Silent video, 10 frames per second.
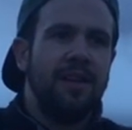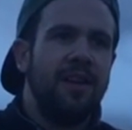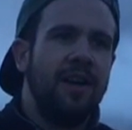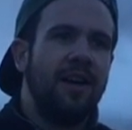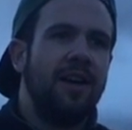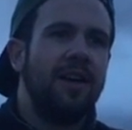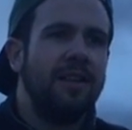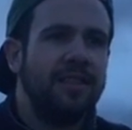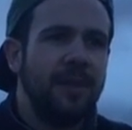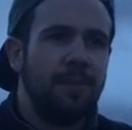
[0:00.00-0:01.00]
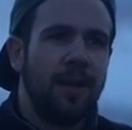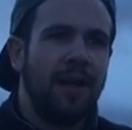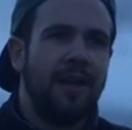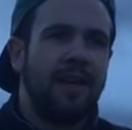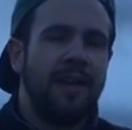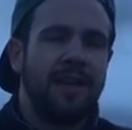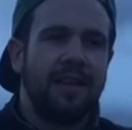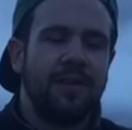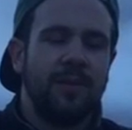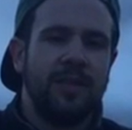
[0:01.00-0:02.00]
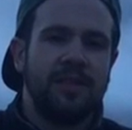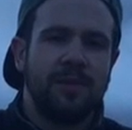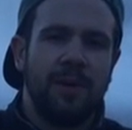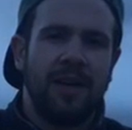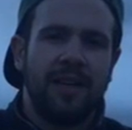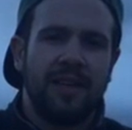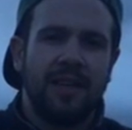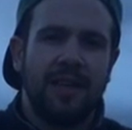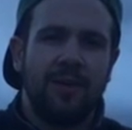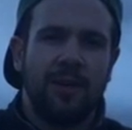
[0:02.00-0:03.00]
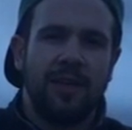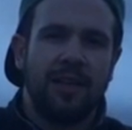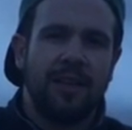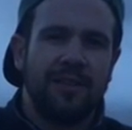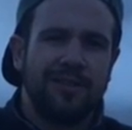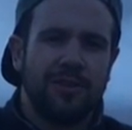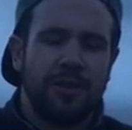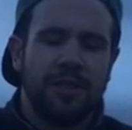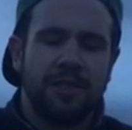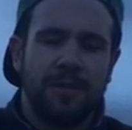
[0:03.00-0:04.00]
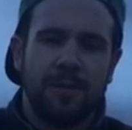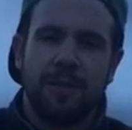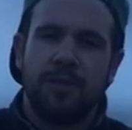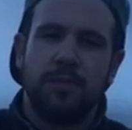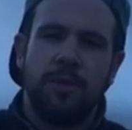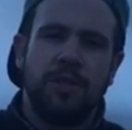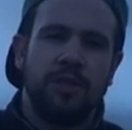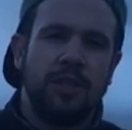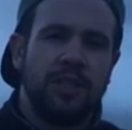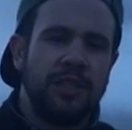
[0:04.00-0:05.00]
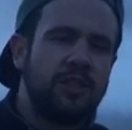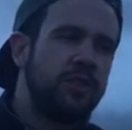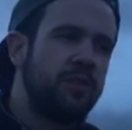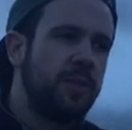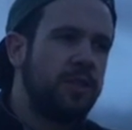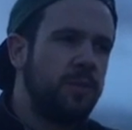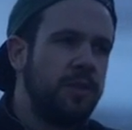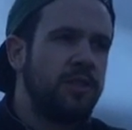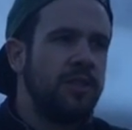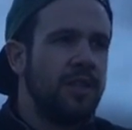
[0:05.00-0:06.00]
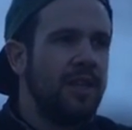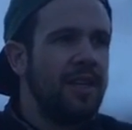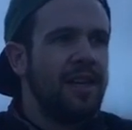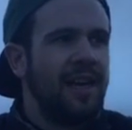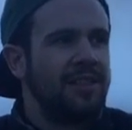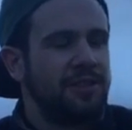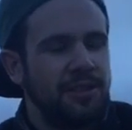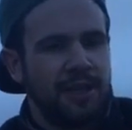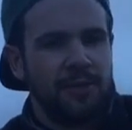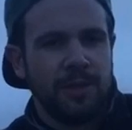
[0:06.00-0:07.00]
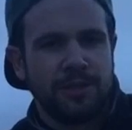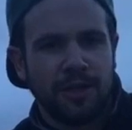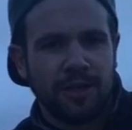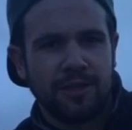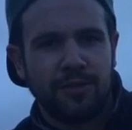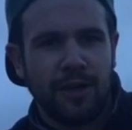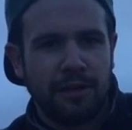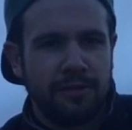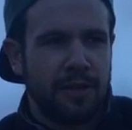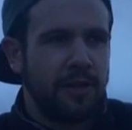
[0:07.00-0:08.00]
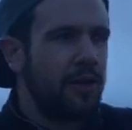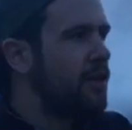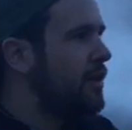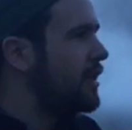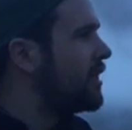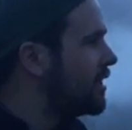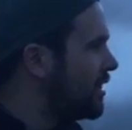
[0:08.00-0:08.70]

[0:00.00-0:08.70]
the zip lining and then we did some hiking and we got a lot of stories about Machu Picchu and the history of Machu Picchu. And today we started very, very early